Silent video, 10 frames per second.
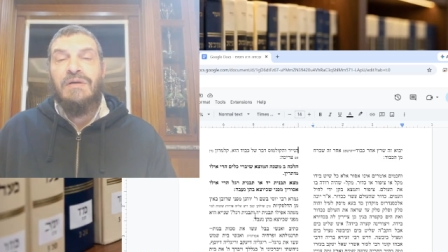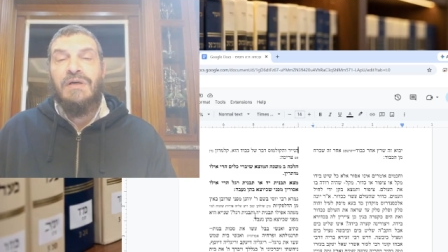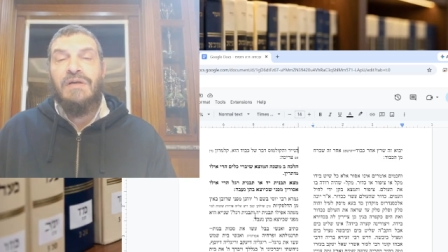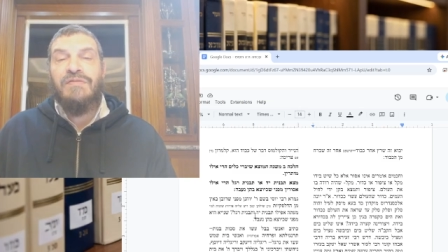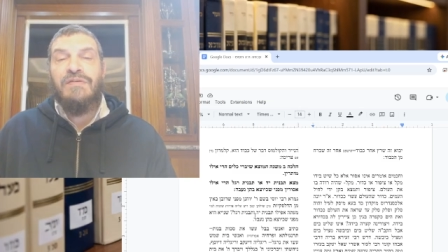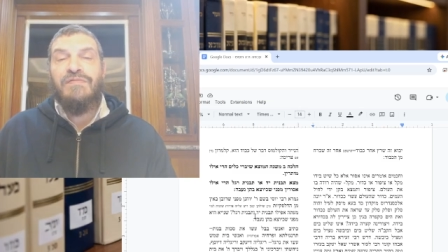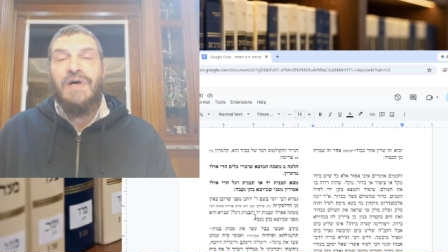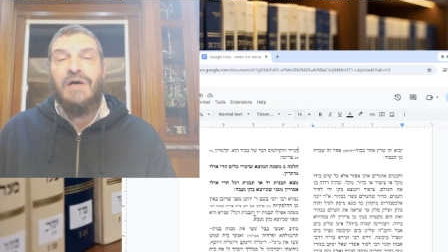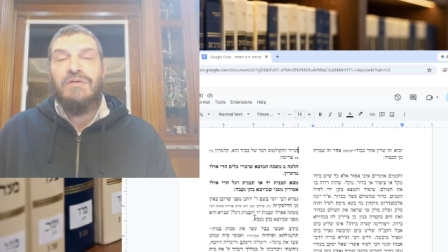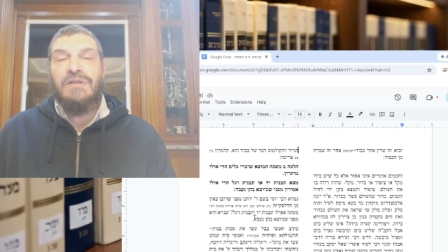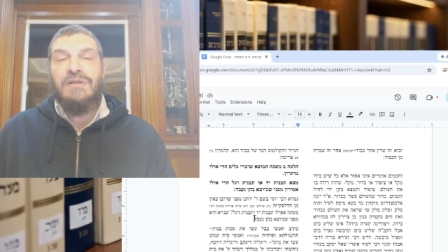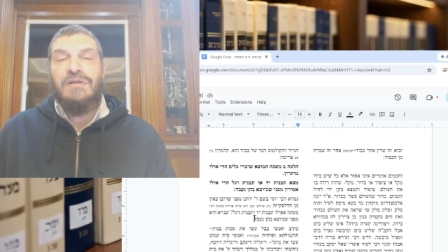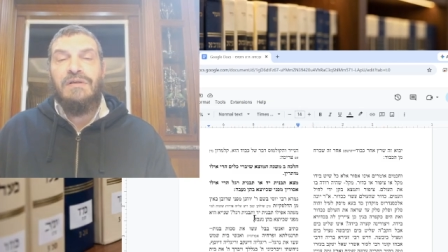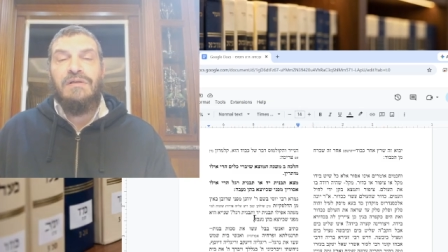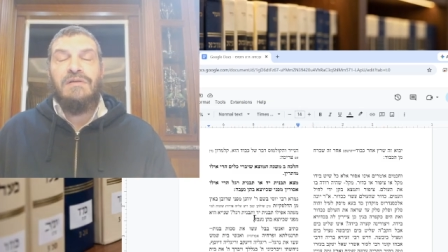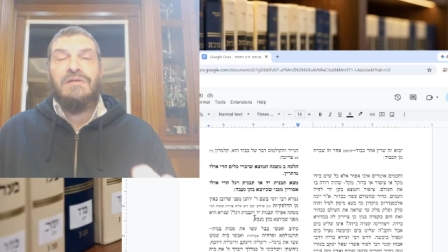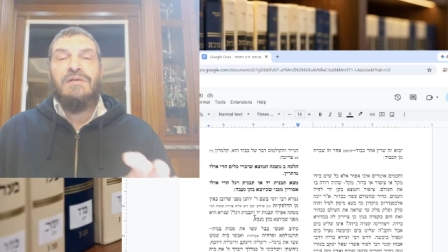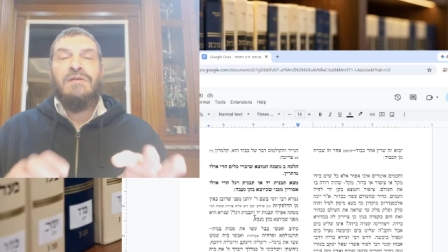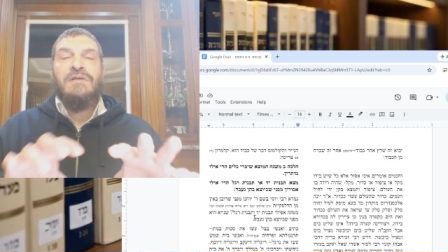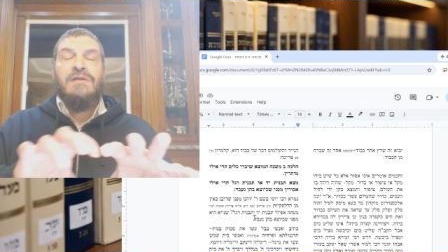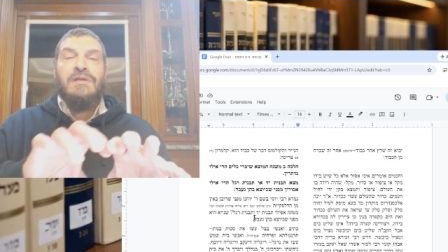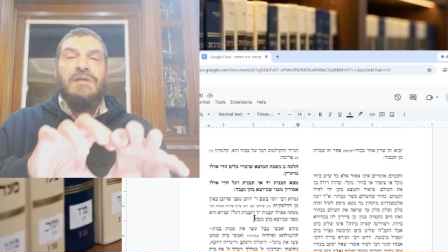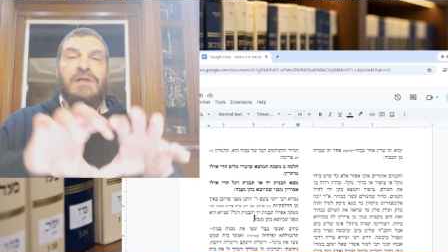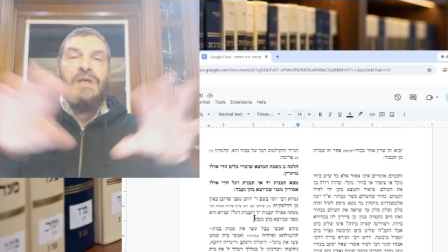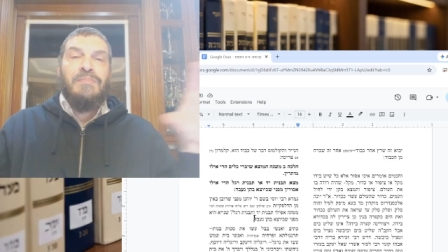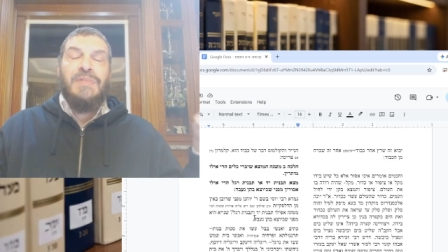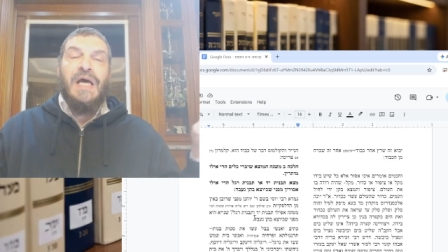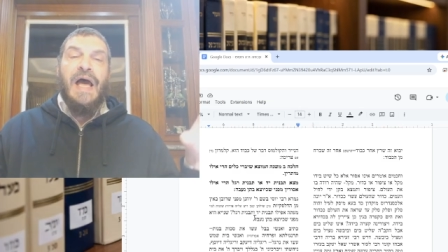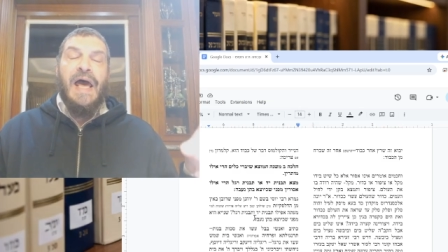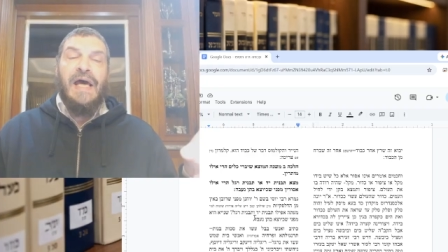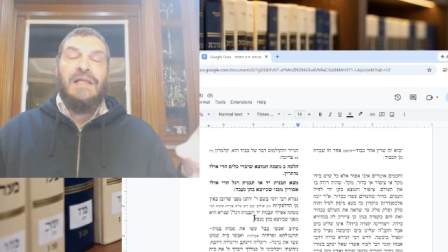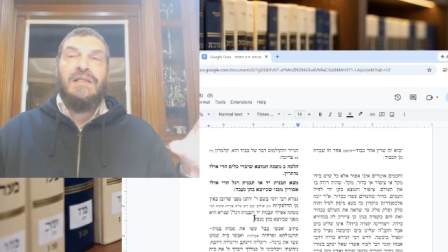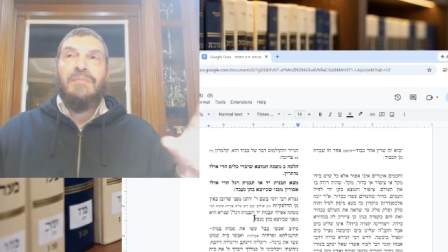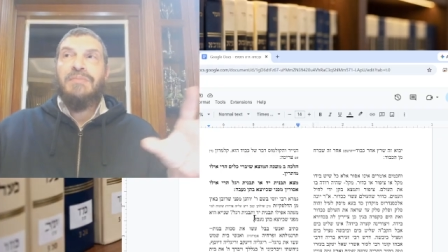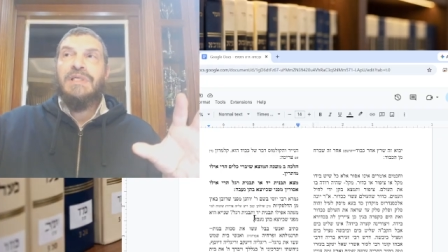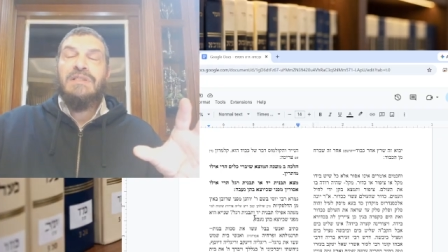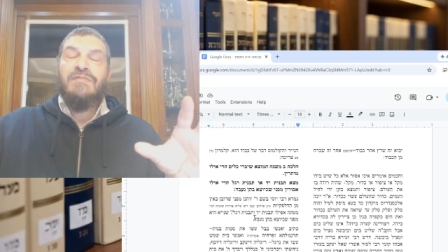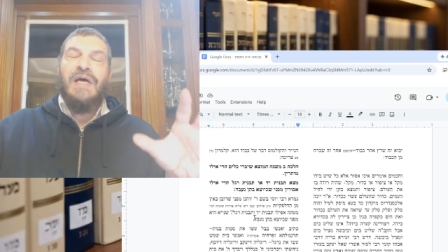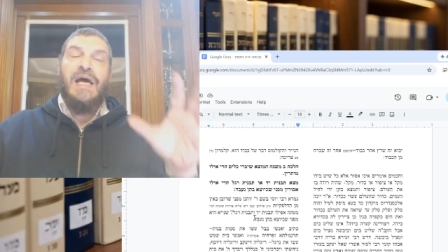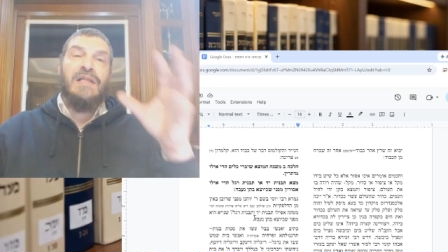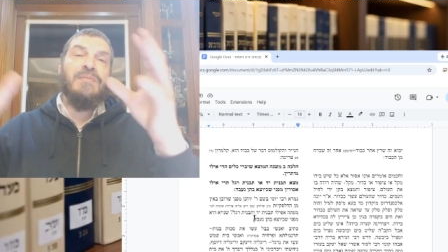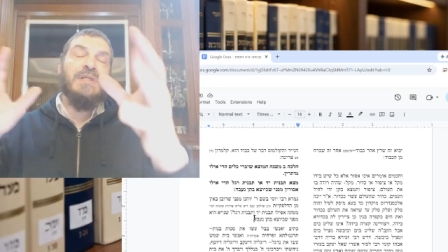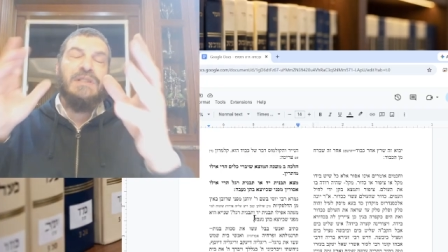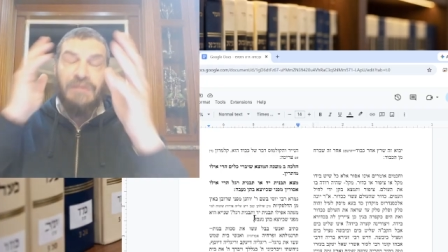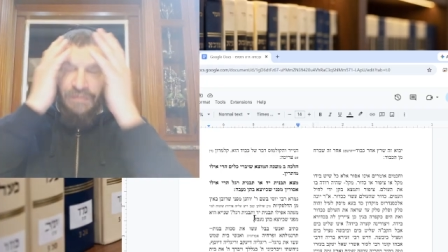If you found a hand, a piece of a